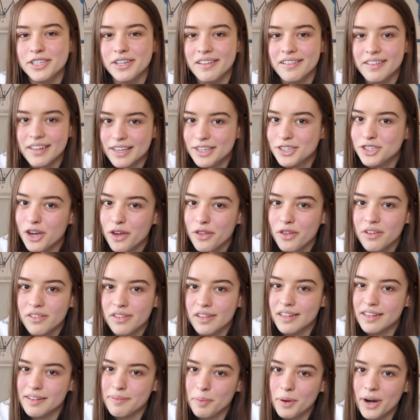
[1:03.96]
to see each other
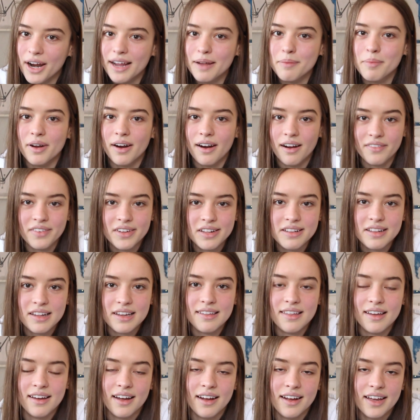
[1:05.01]
this spring, but obviously
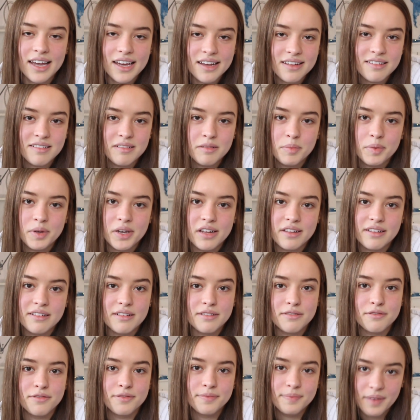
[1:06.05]
that got canceled because
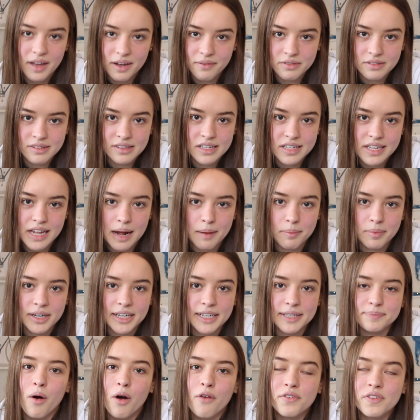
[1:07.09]
of everything that's
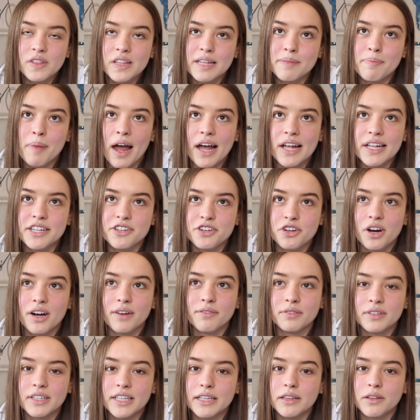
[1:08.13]
happening. Over this past year,
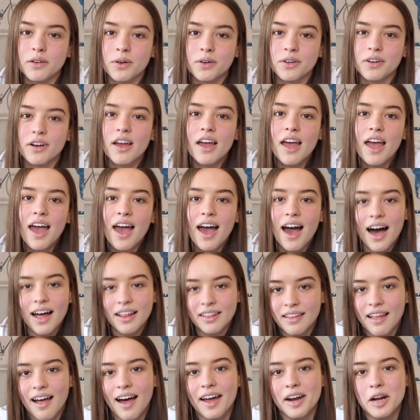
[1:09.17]
I've really learned a
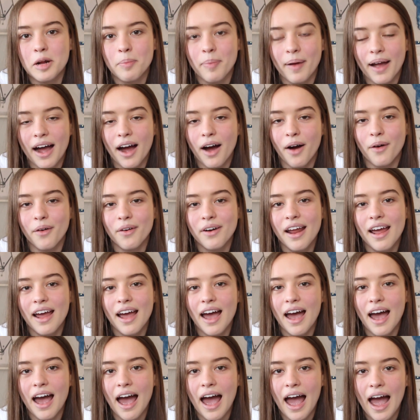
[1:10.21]
lot about
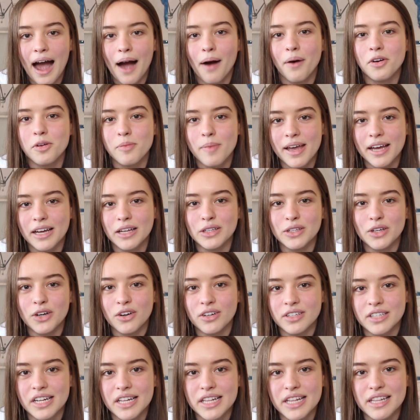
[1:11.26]
how to make a
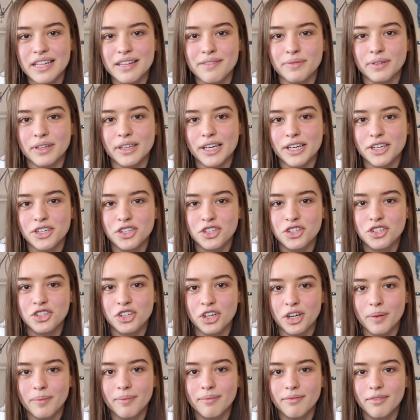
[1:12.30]
long distance
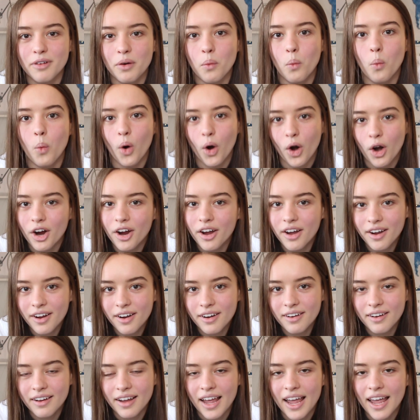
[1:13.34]
relationship work
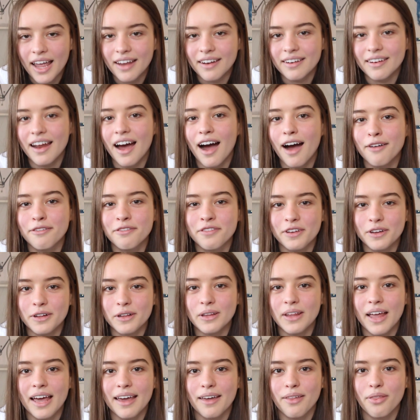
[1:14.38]
and not feel
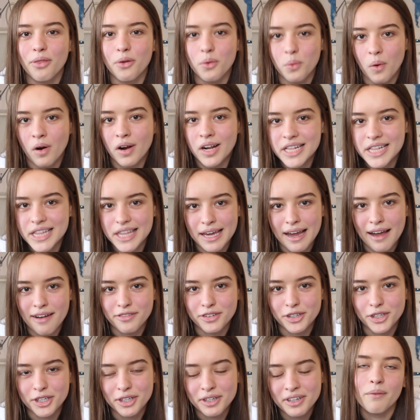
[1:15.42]
like the worst thing
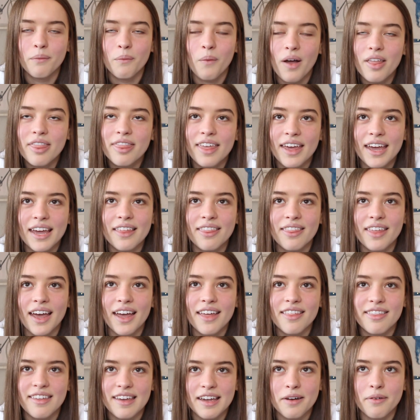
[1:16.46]
ever. One thing
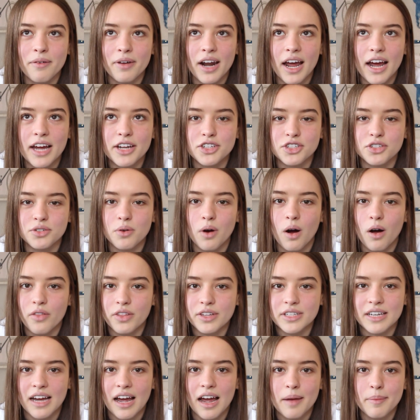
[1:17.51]
that Theo and I do all
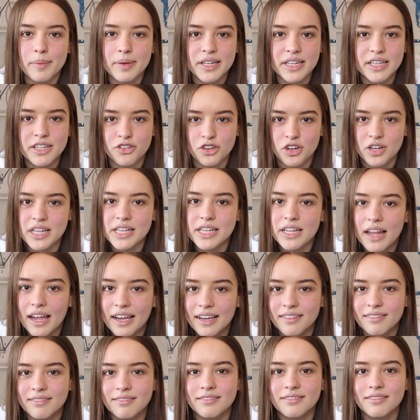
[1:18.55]
the time is just
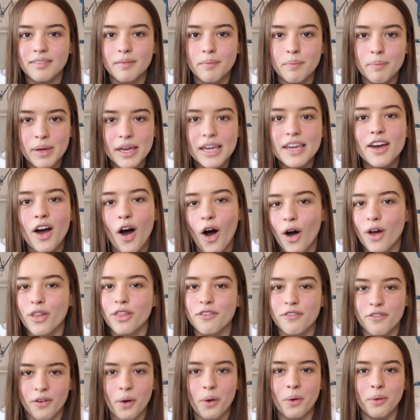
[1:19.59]
like be on
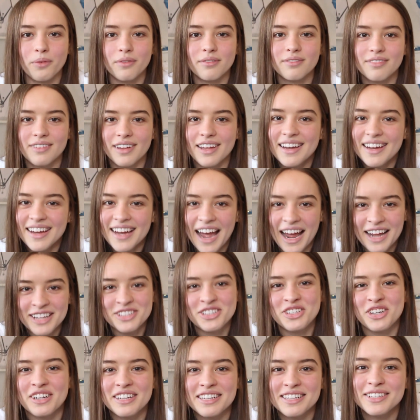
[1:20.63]
the phone and
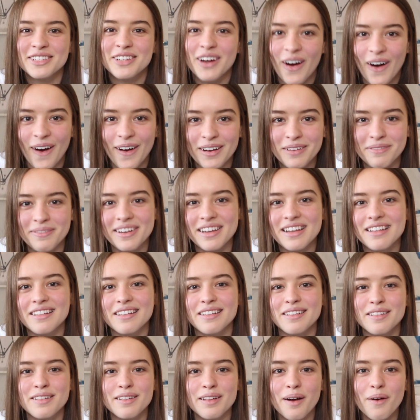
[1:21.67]
just talk, because
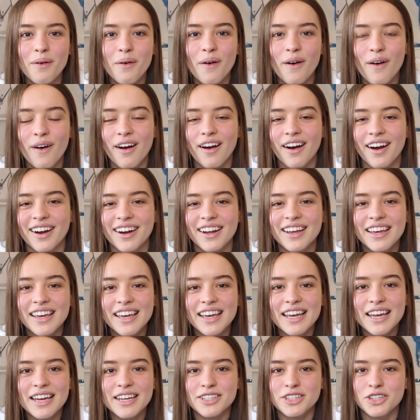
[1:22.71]
it's so hard
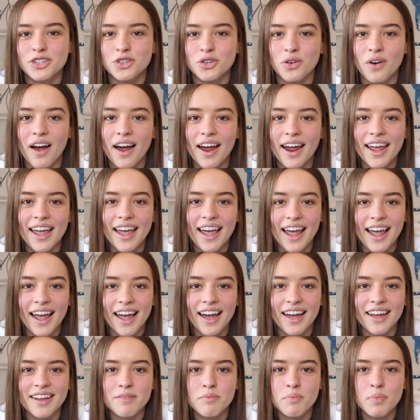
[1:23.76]
to try
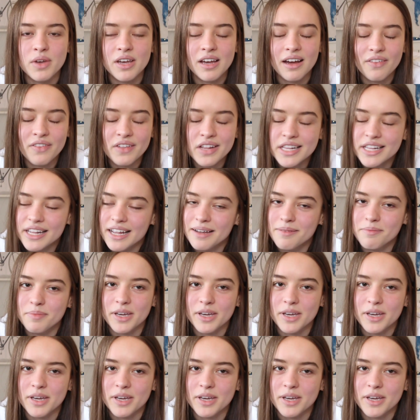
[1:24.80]
and be on the same